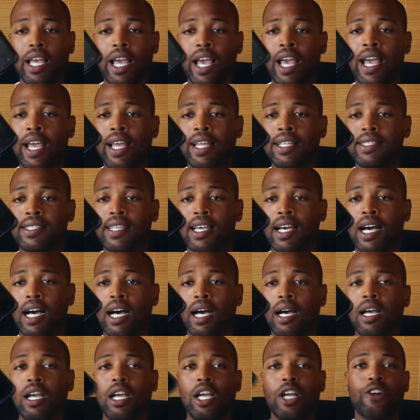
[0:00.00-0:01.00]
and
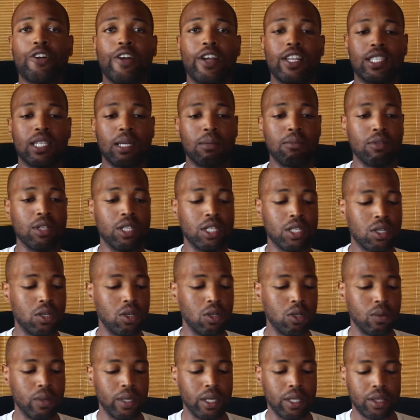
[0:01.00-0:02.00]
create something really
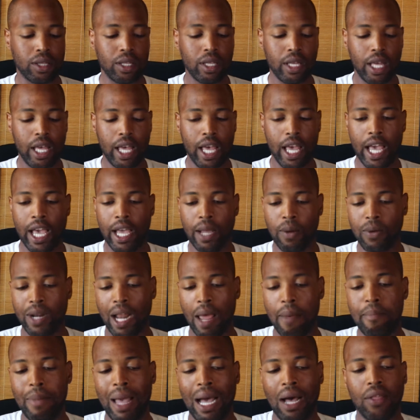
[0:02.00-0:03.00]
cool with. And what
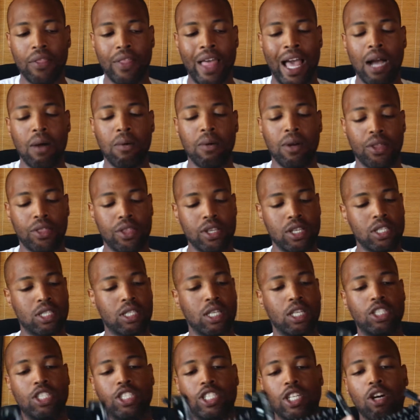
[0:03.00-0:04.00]
I mount that with is
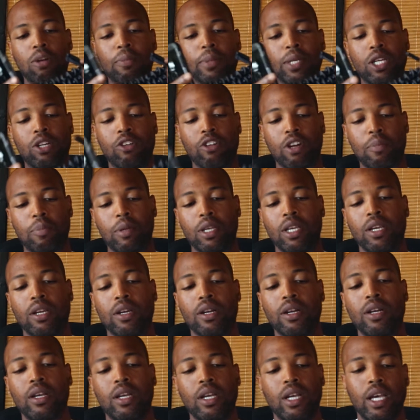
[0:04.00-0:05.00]
a Joby grip
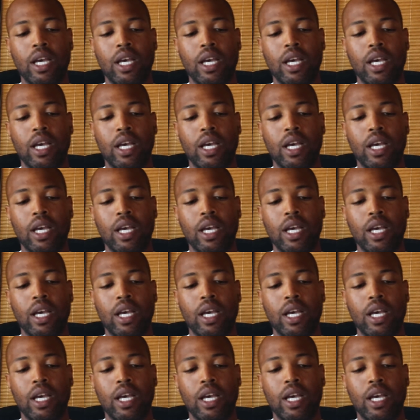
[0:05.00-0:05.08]
here.